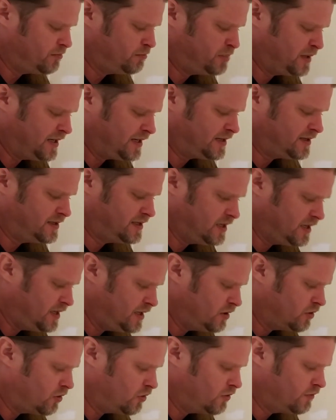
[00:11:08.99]
big
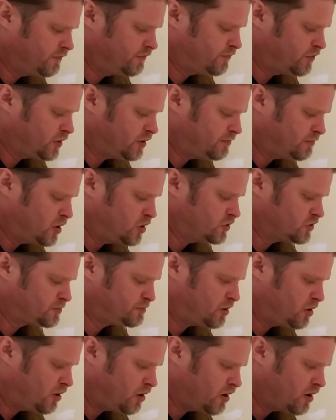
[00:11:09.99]
deal for the most
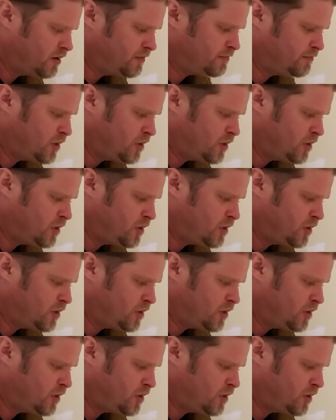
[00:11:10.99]
part.